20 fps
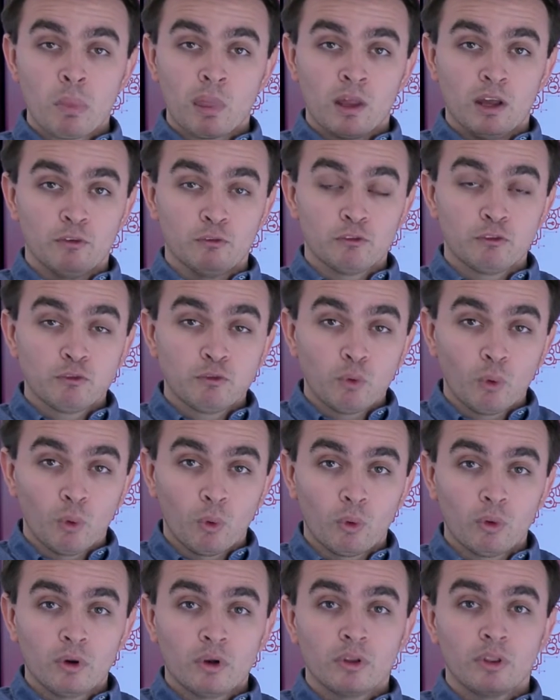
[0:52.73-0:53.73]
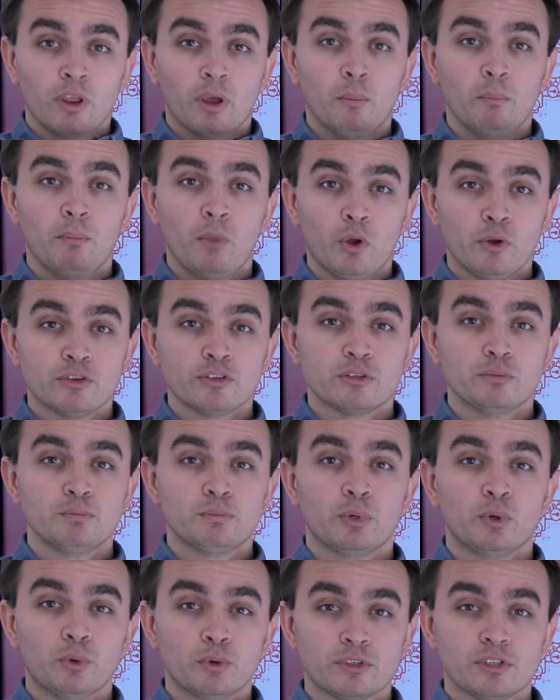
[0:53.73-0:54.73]
And 4, and most
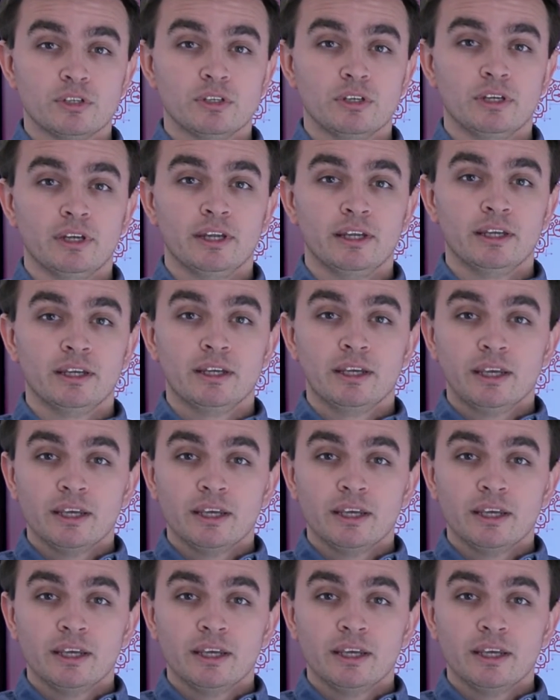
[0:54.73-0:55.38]
importantly,